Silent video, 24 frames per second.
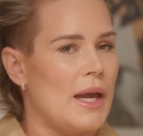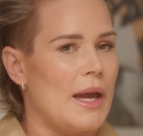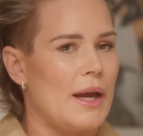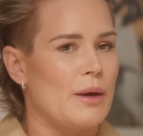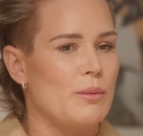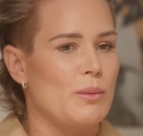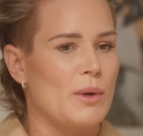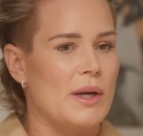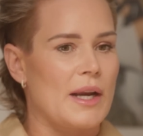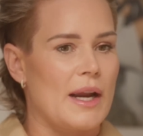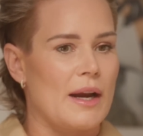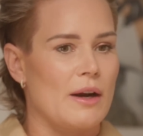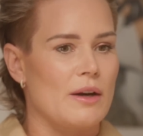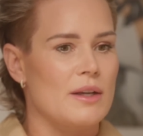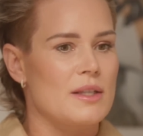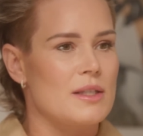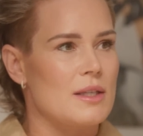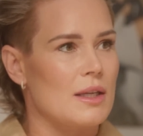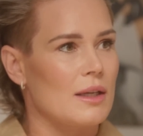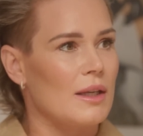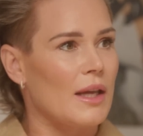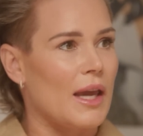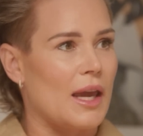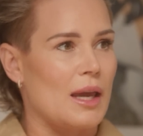And when
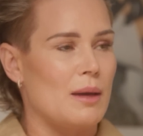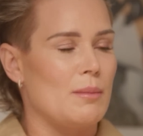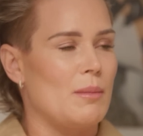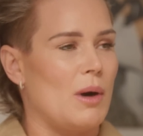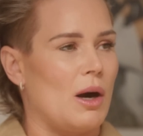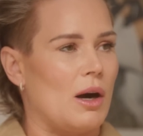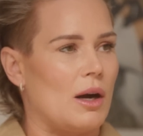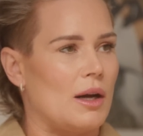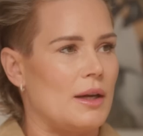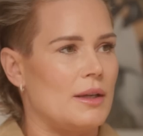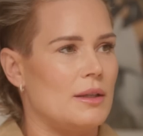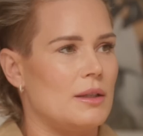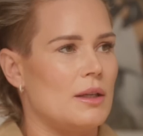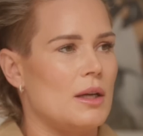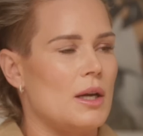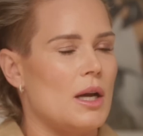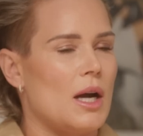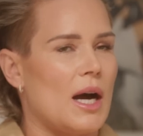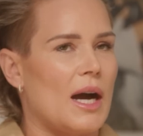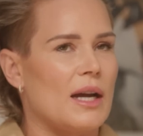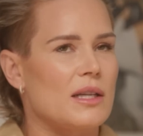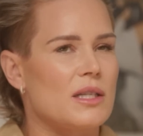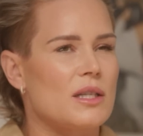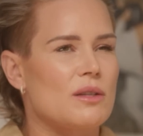Aronson came on,
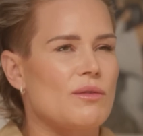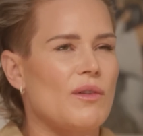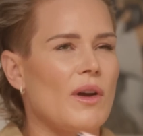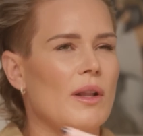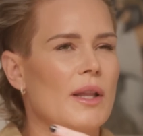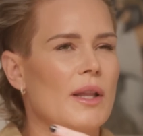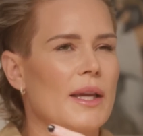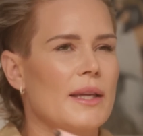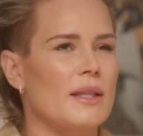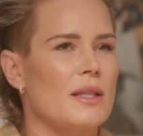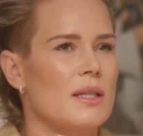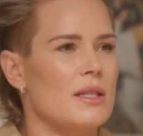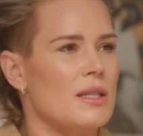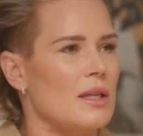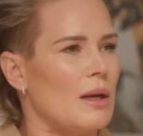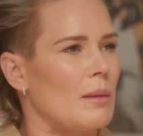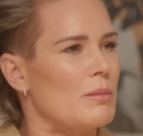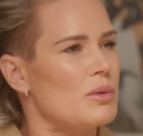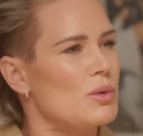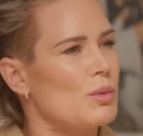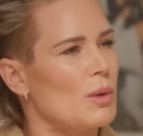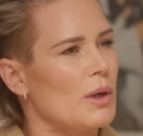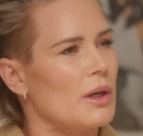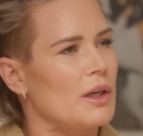I just felt like the
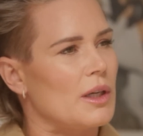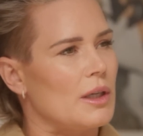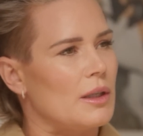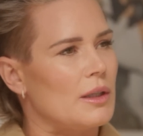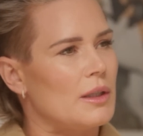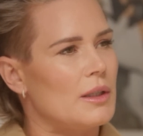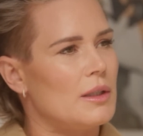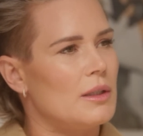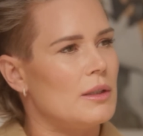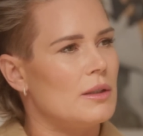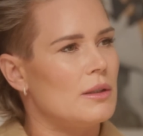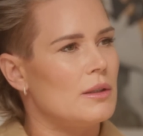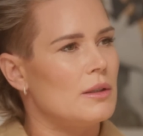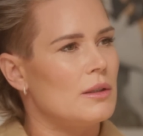subs were good.